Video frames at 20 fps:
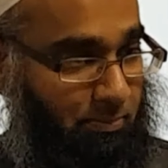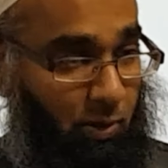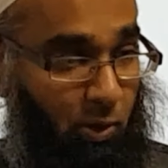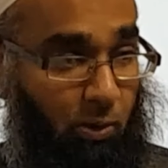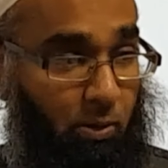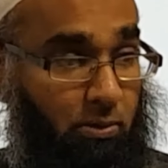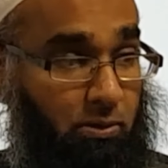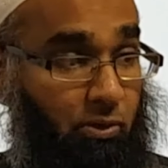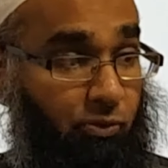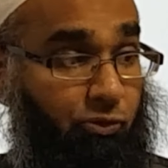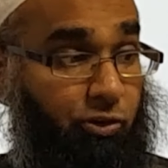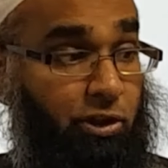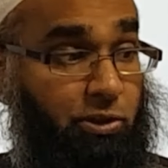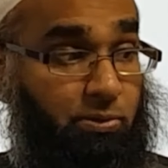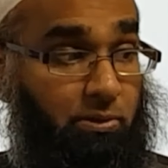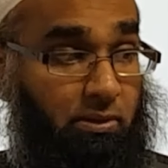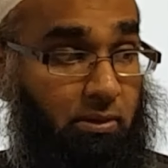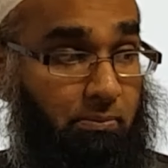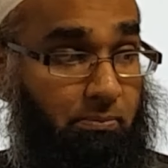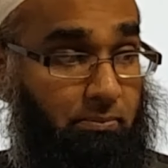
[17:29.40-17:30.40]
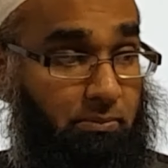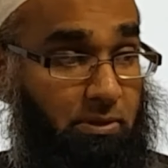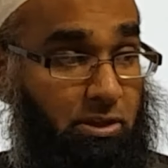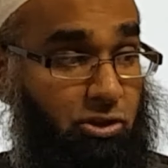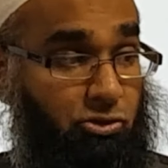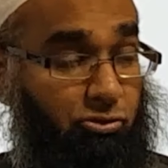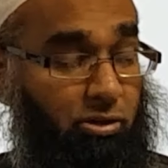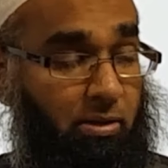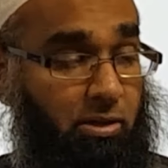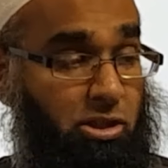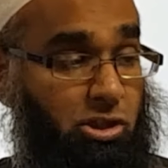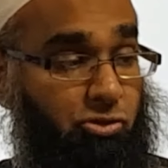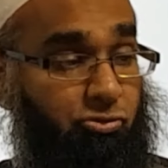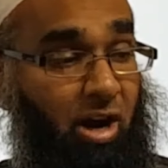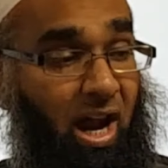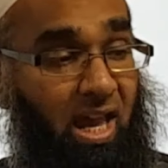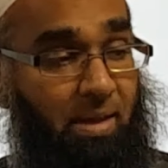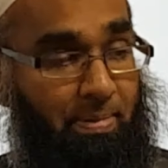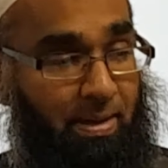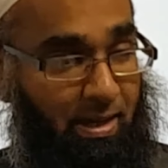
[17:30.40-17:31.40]
No, the first one.
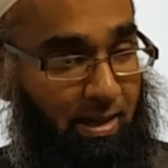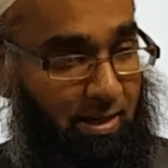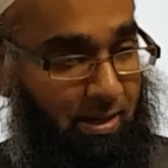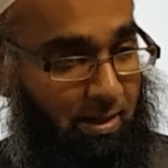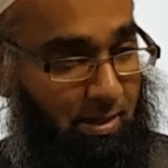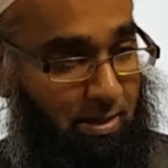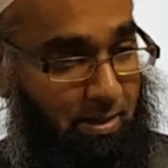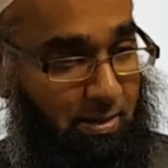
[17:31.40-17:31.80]
Describing.